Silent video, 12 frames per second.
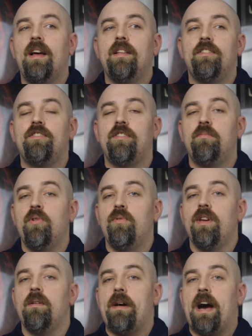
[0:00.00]
This is a
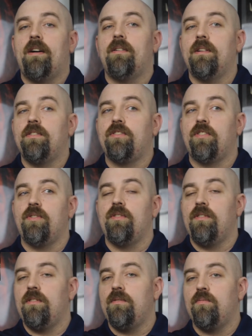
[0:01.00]
movie about a
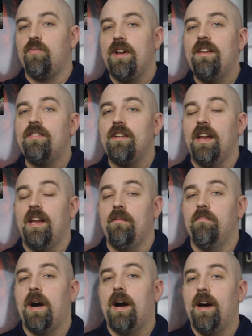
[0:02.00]
certain
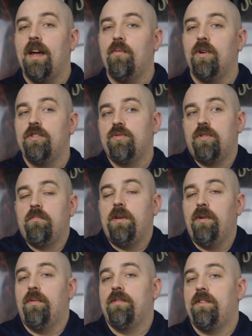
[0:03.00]
reasoning behind what Jordan
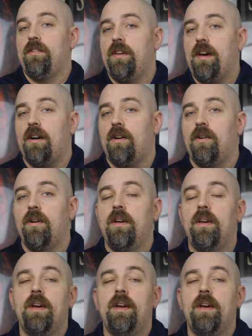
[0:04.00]
Peele wants to tell